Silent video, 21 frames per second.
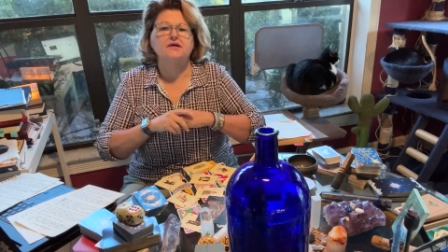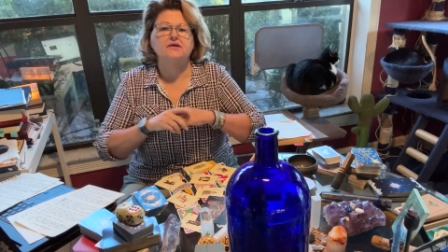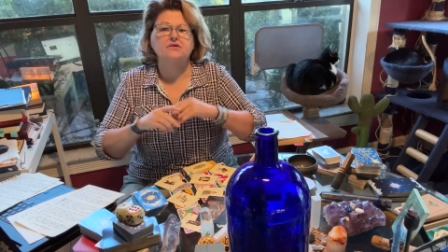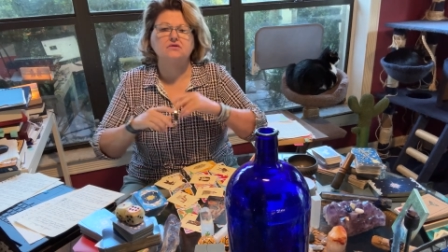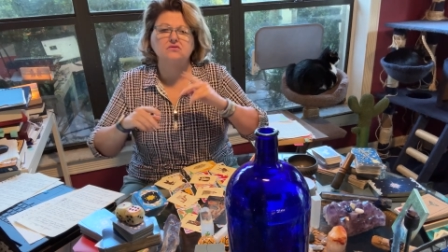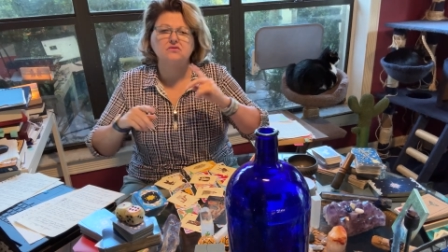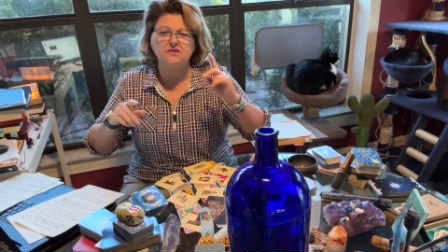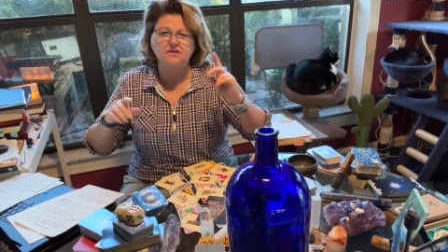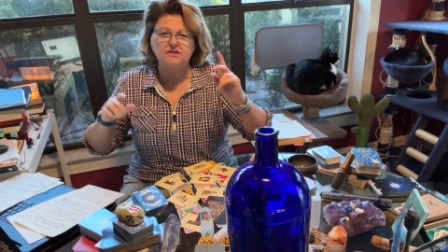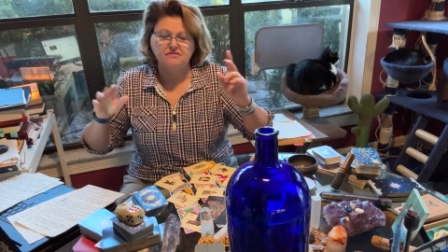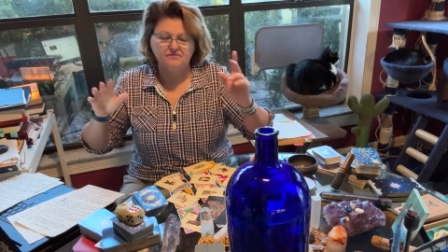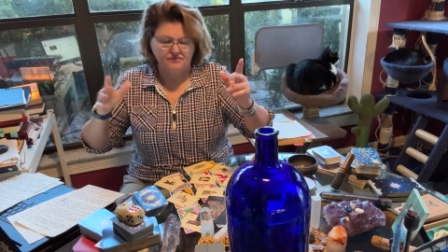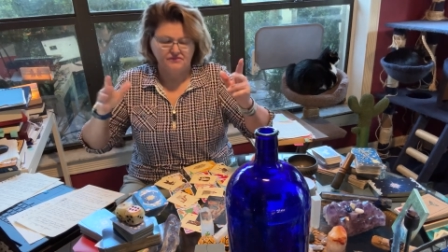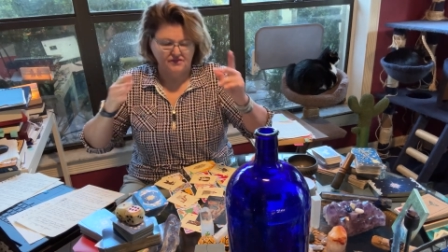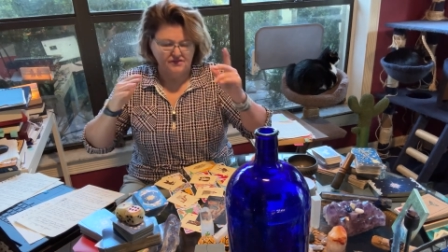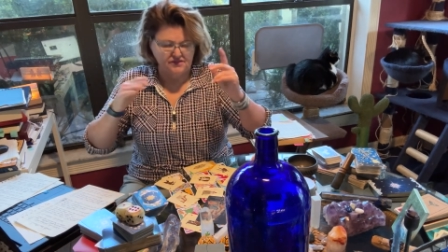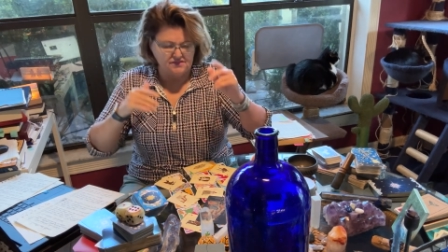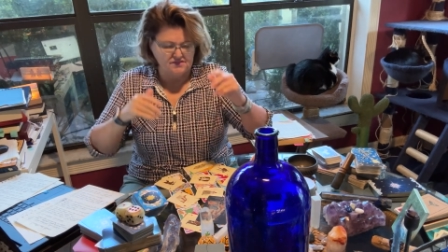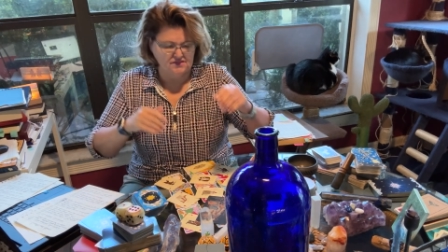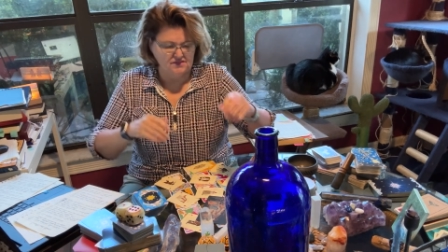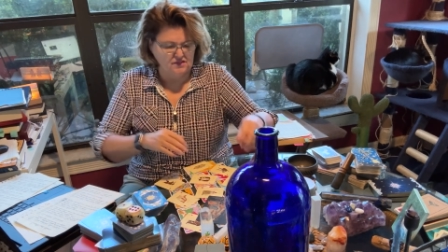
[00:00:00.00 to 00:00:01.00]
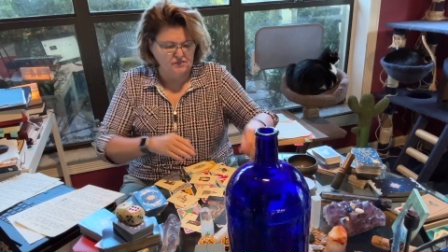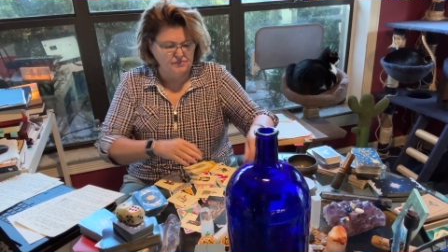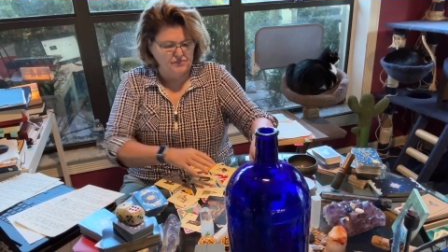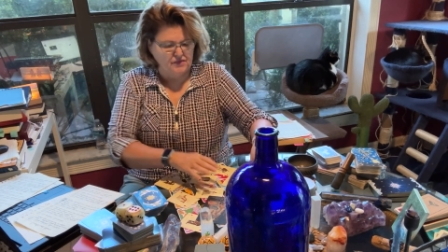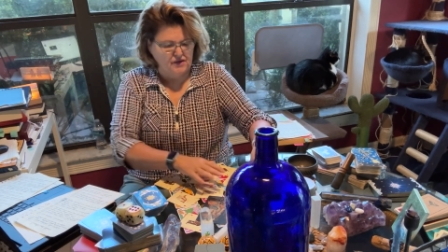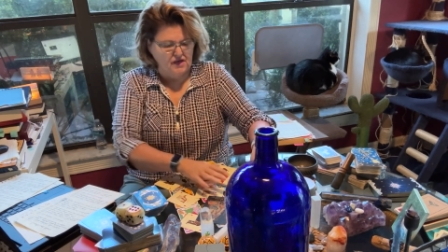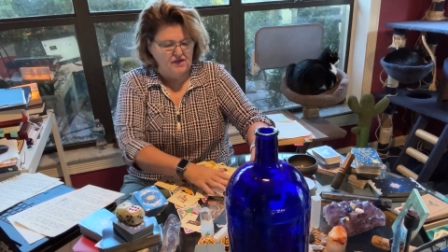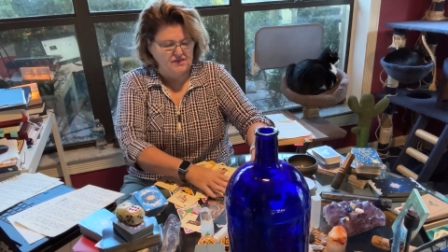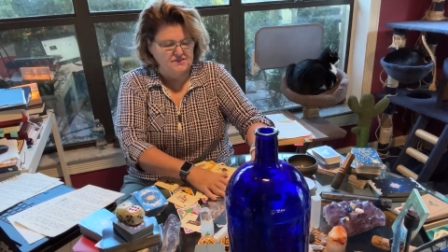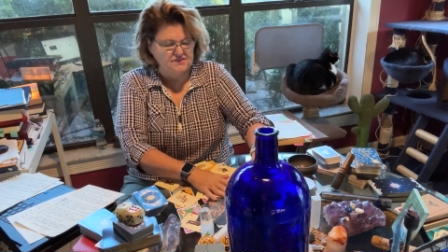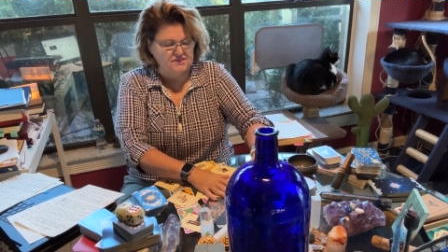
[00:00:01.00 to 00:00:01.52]
You leave things in the
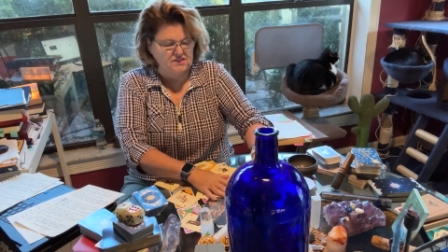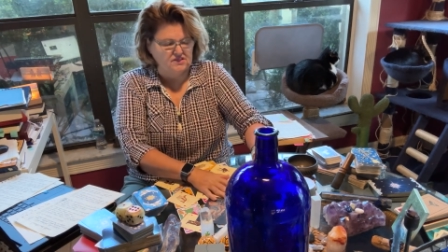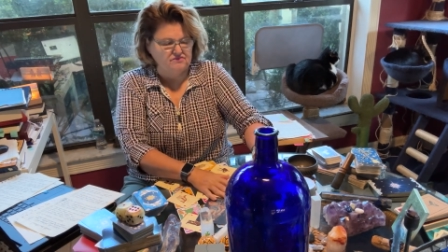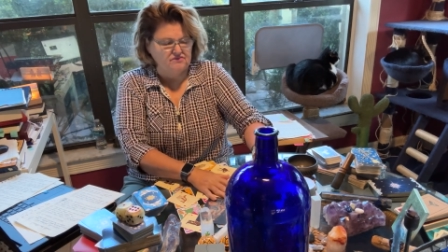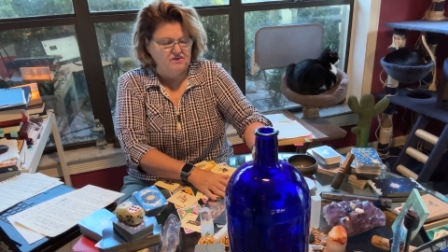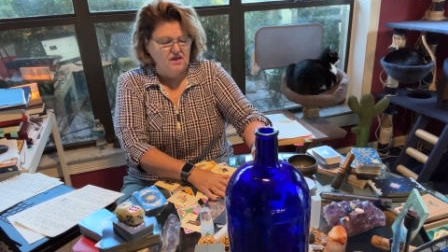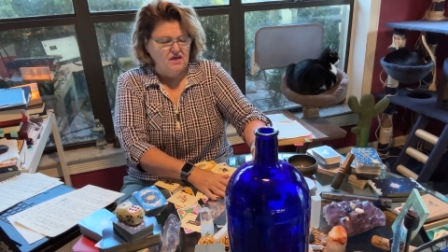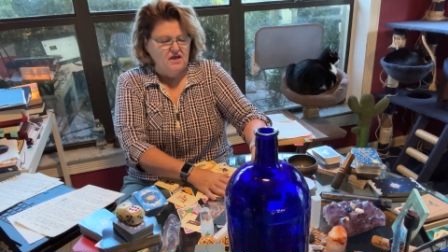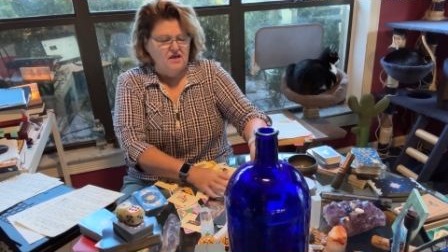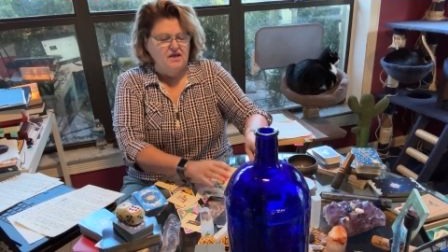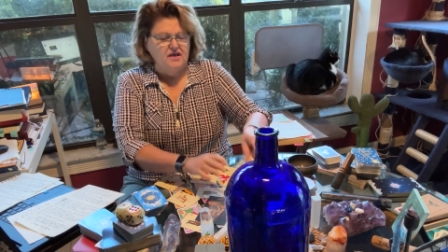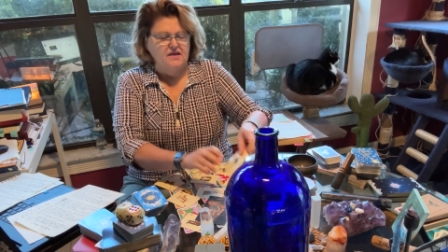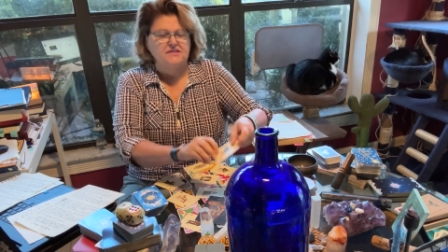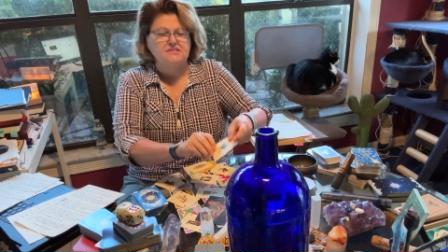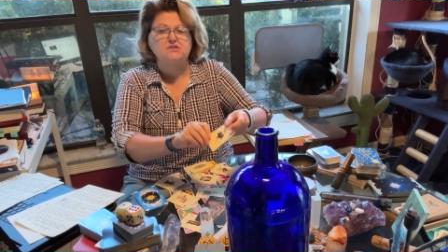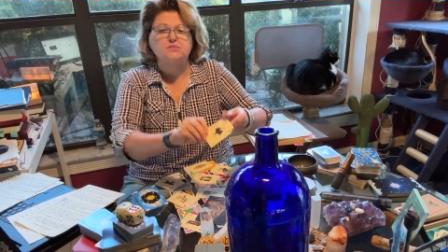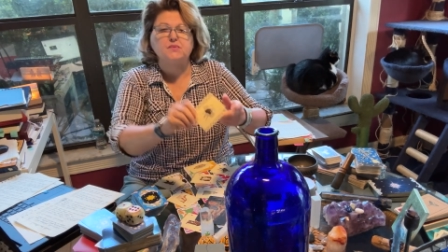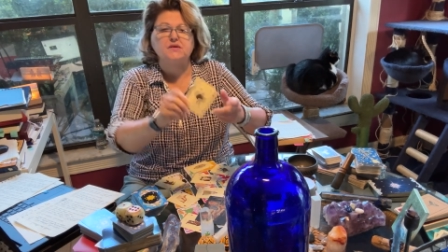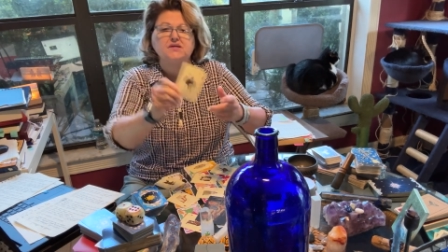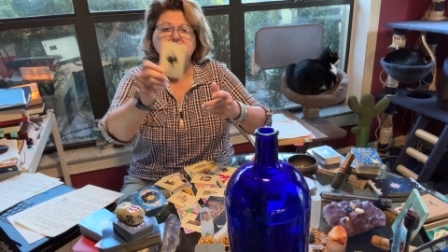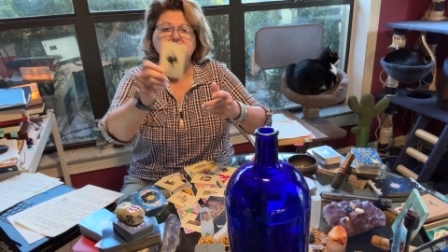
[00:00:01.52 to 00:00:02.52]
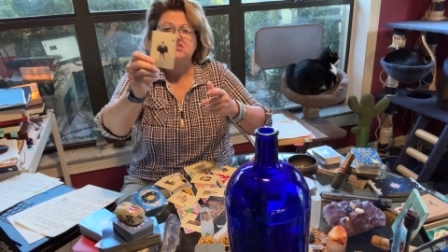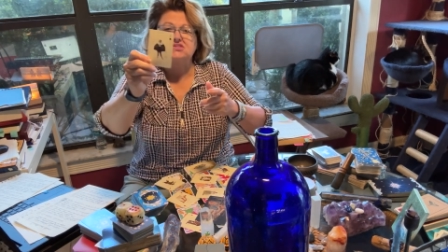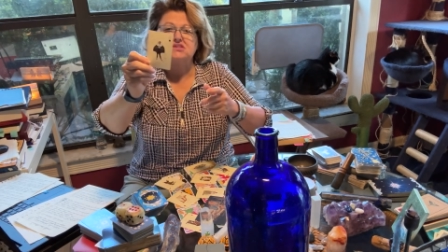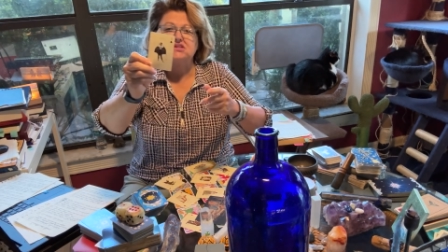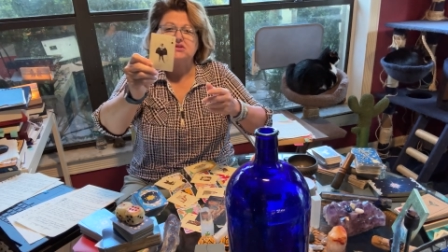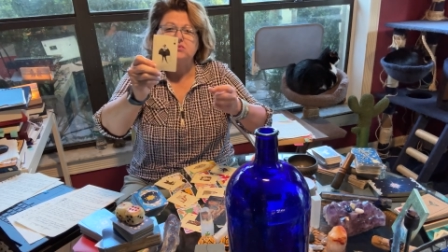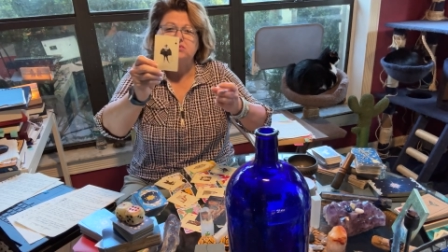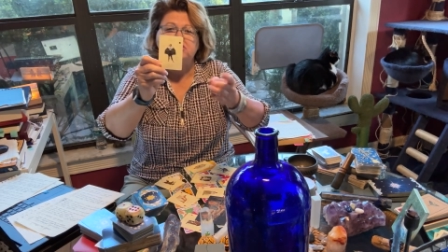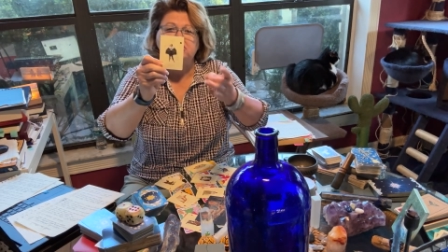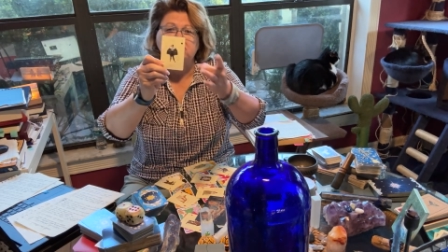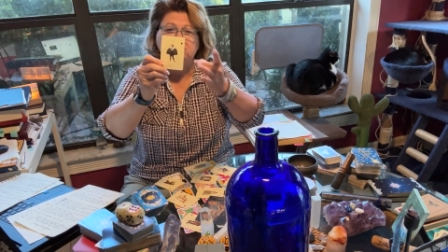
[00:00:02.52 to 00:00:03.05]
positive, especially
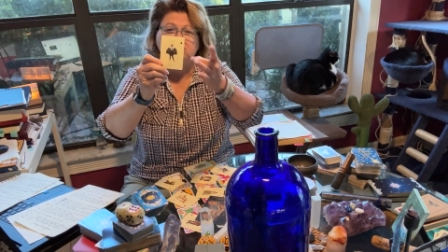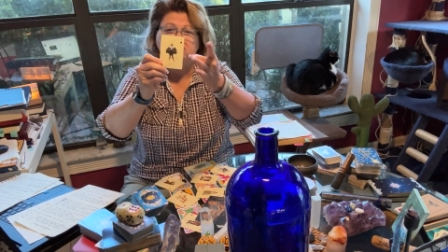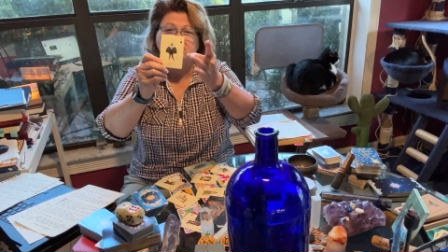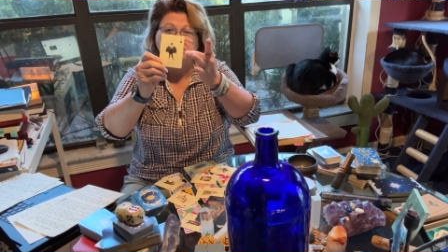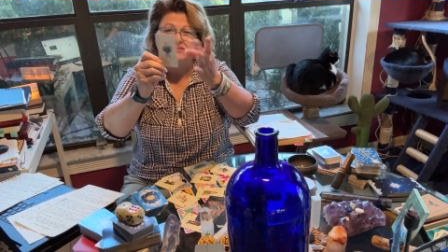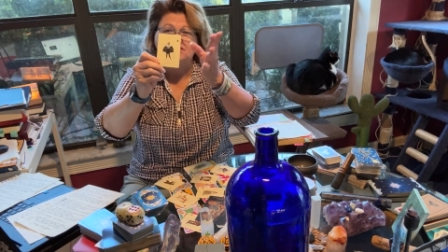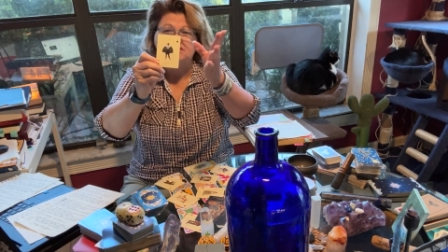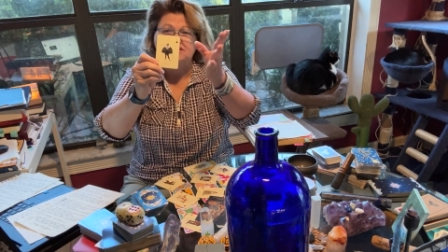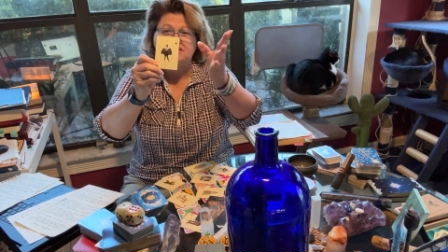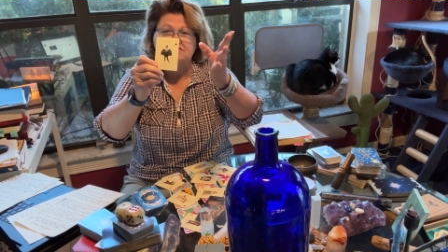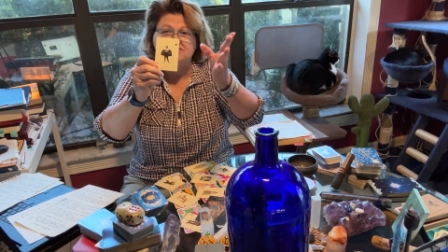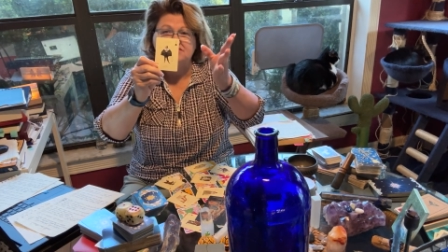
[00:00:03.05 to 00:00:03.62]
when you receive